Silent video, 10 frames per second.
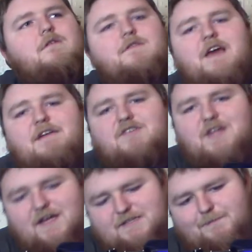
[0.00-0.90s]
The
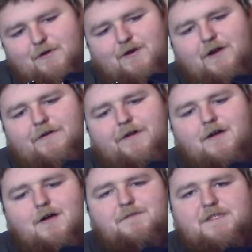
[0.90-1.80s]
advertised build area
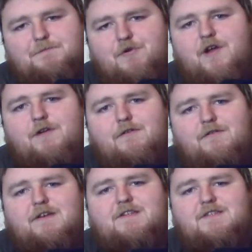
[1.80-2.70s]
on this printer
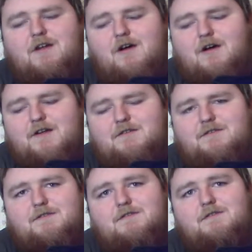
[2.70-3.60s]
is not
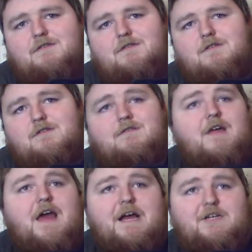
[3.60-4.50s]

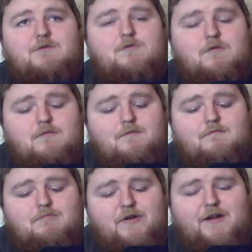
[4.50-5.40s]
the actual
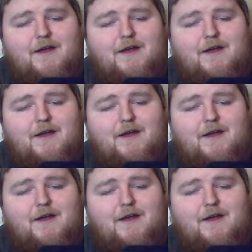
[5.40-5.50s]
print